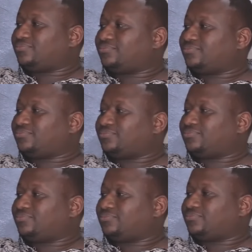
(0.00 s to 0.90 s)

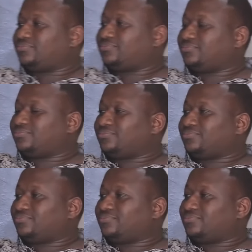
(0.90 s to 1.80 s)

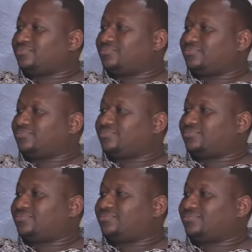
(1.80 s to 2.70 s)

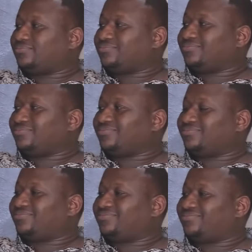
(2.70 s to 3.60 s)

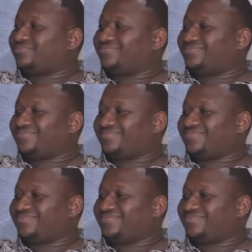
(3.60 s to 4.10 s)
The person shown says nothing.